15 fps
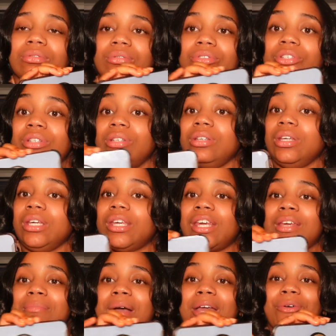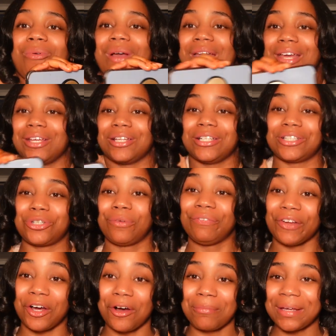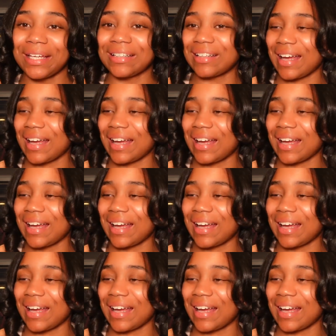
sneaking my way into filming.